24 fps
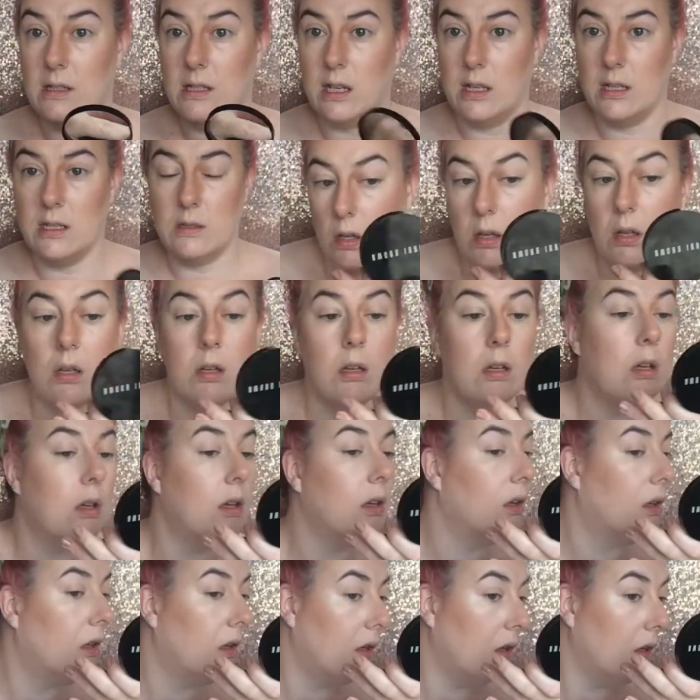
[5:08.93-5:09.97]
size.
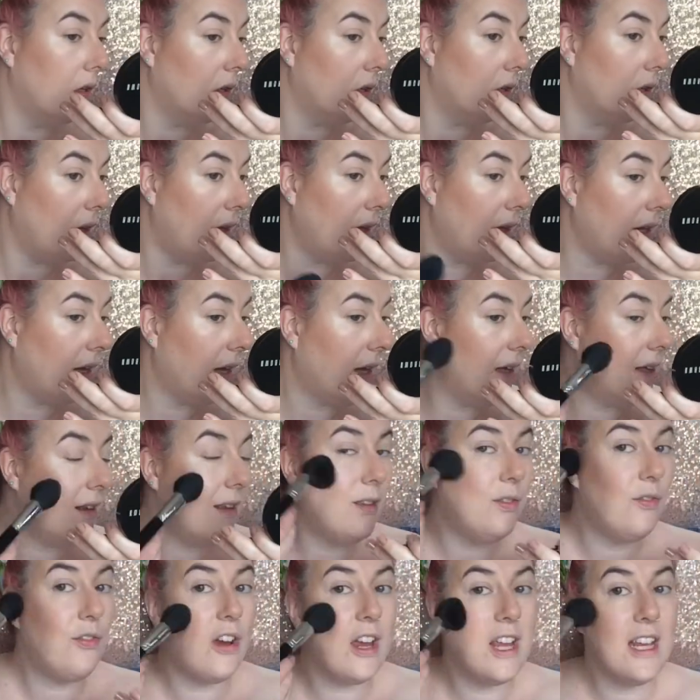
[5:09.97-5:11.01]
And again,
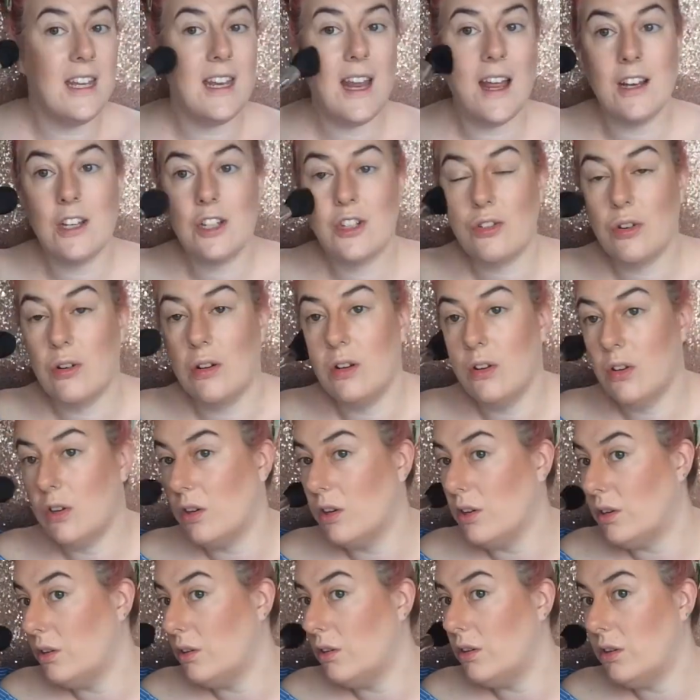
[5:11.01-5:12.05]
it's very natural looking.